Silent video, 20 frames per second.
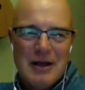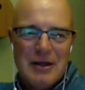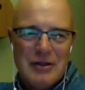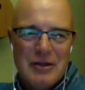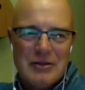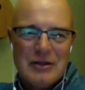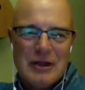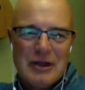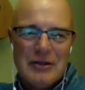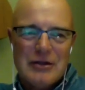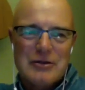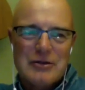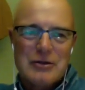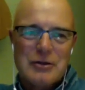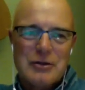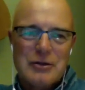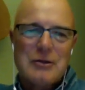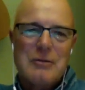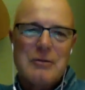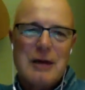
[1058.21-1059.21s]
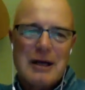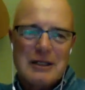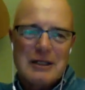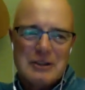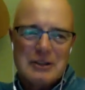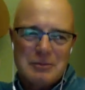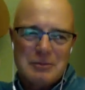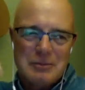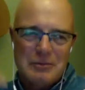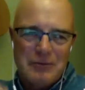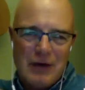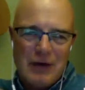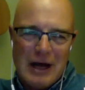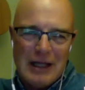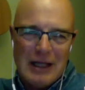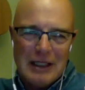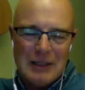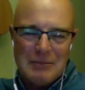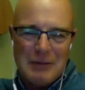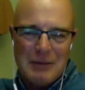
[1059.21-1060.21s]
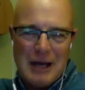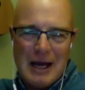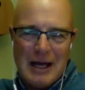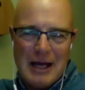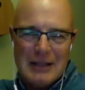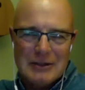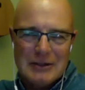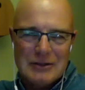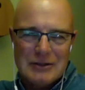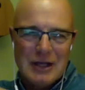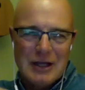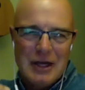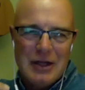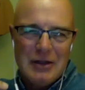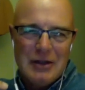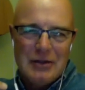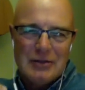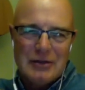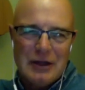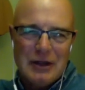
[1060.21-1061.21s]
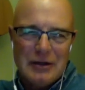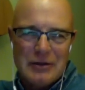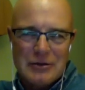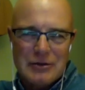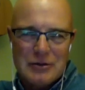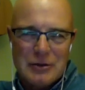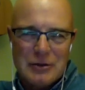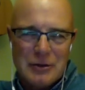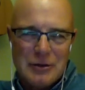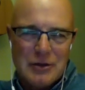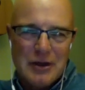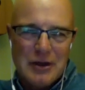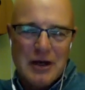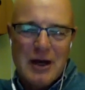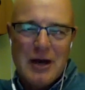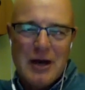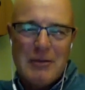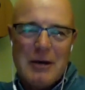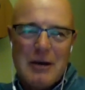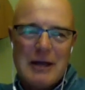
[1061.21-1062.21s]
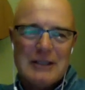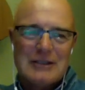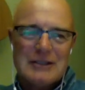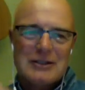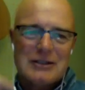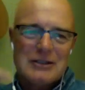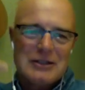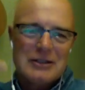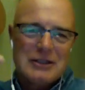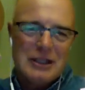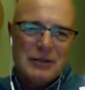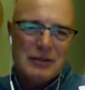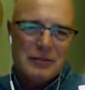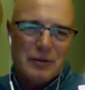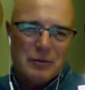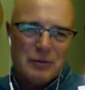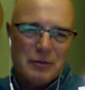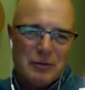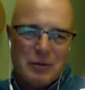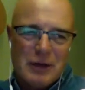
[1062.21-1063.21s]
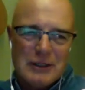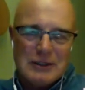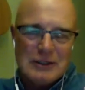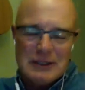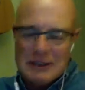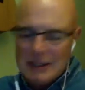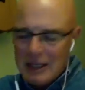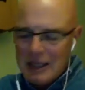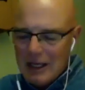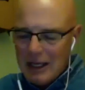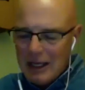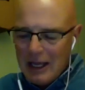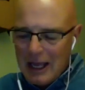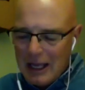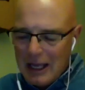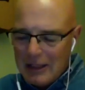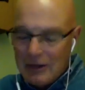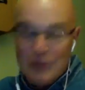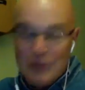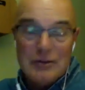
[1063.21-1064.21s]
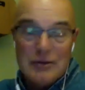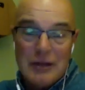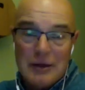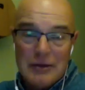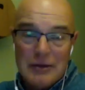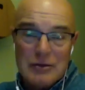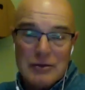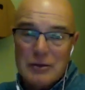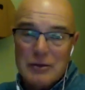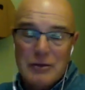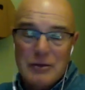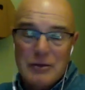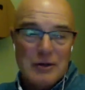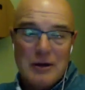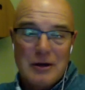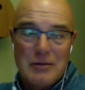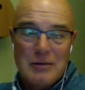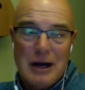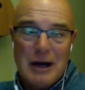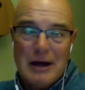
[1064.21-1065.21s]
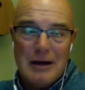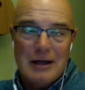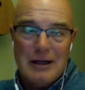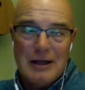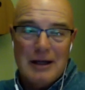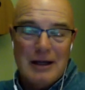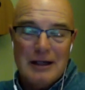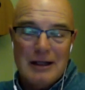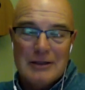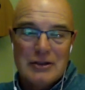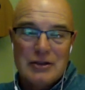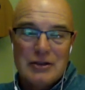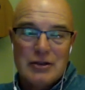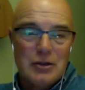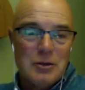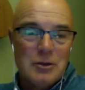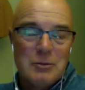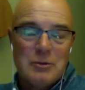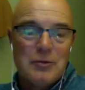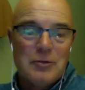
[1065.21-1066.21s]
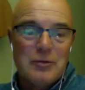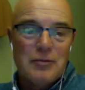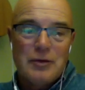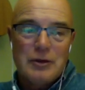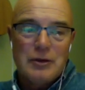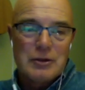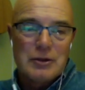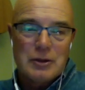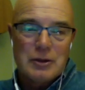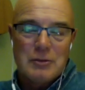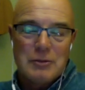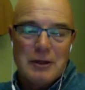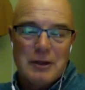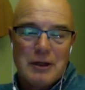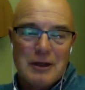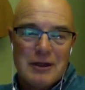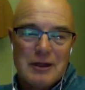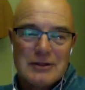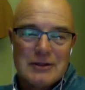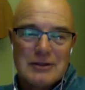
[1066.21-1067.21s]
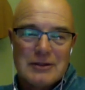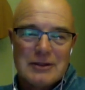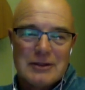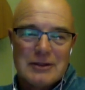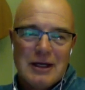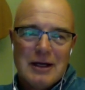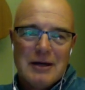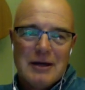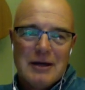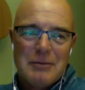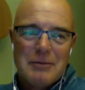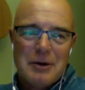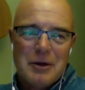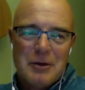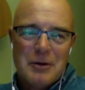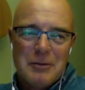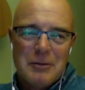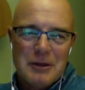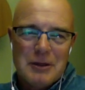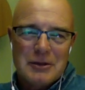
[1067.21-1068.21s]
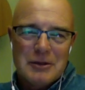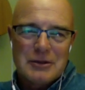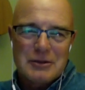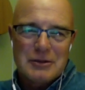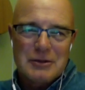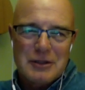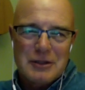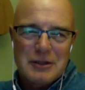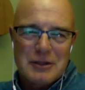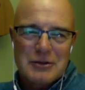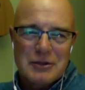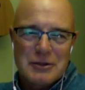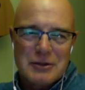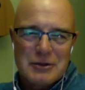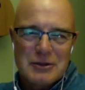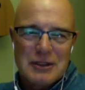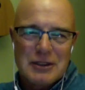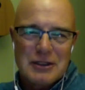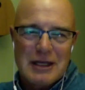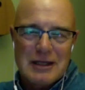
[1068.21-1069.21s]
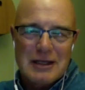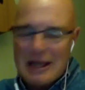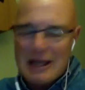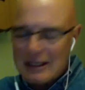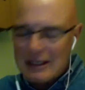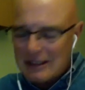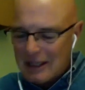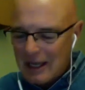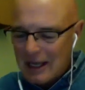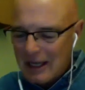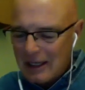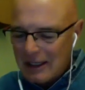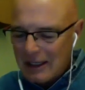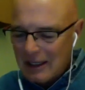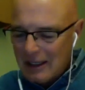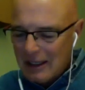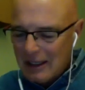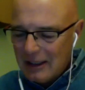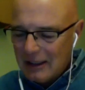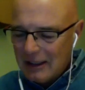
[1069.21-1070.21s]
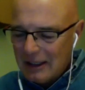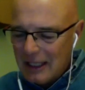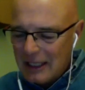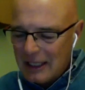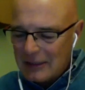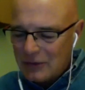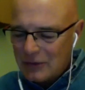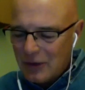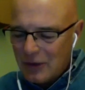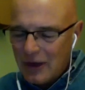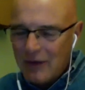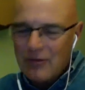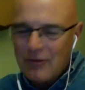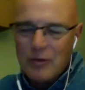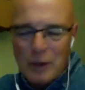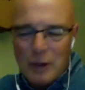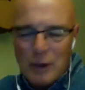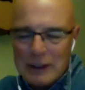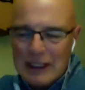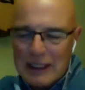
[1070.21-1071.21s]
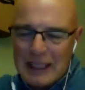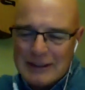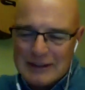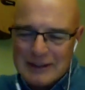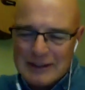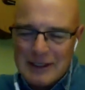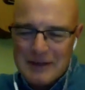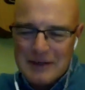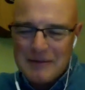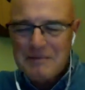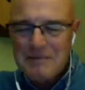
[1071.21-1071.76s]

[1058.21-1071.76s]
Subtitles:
You tell the truth about its violent past. You tell the truth about its deceitful present. And you tell the truth about its doomed future, because pyramidal structures like that can't last forever. One last thing.